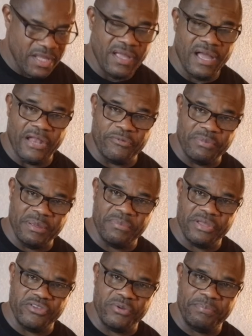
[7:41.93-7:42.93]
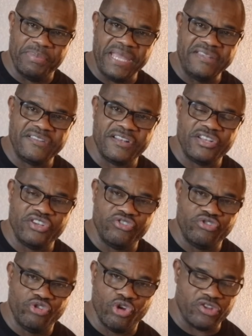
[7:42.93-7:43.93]
And remember, you're basically
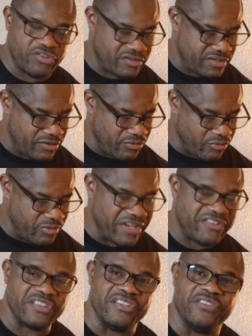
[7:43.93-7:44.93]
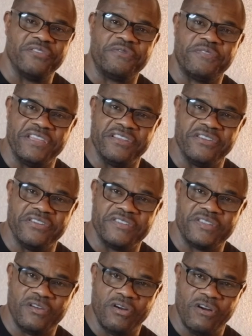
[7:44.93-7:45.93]
just resting your
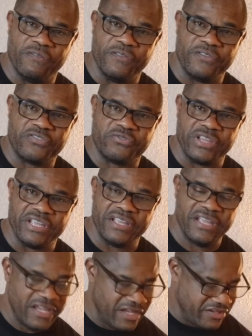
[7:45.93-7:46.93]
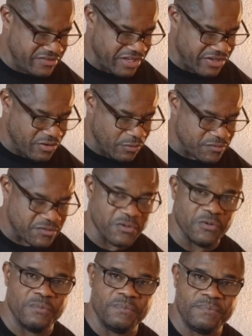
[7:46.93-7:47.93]
fingers on the string. So it goes
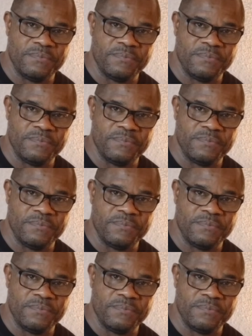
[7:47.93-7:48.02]
so.